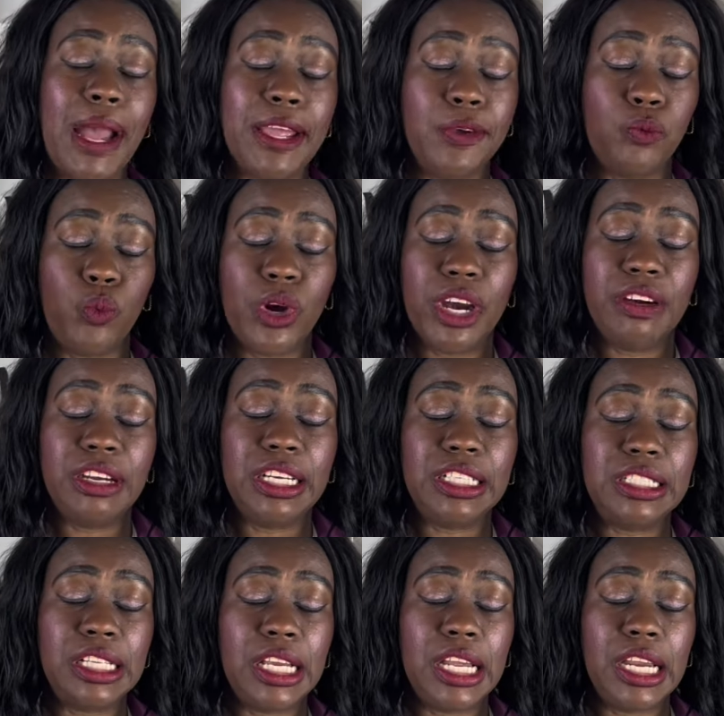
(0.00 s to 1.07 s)
by
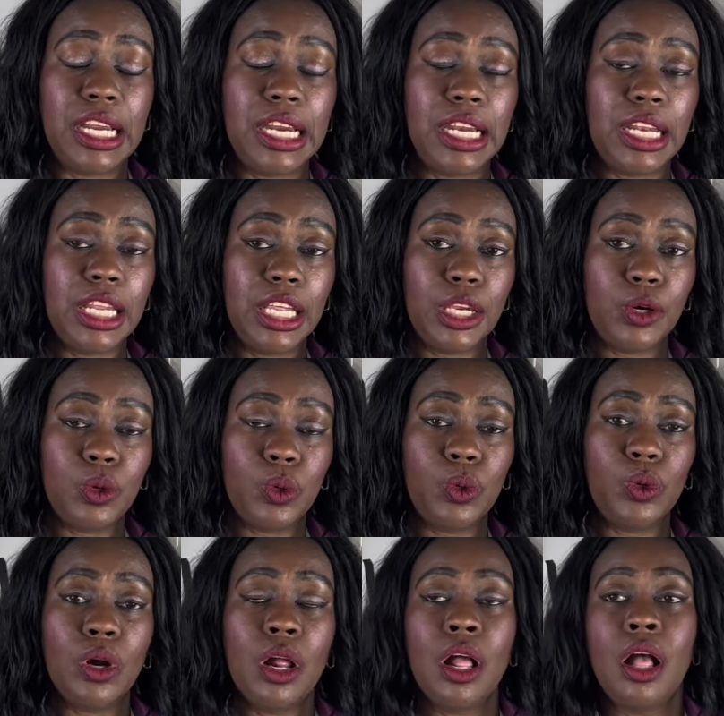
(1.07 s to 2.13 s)
wearing a
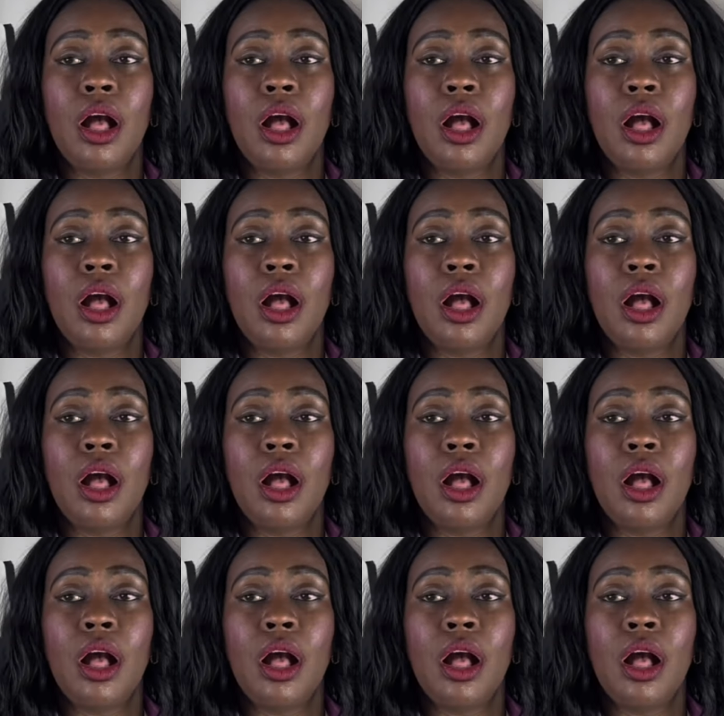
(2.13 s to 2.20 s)
little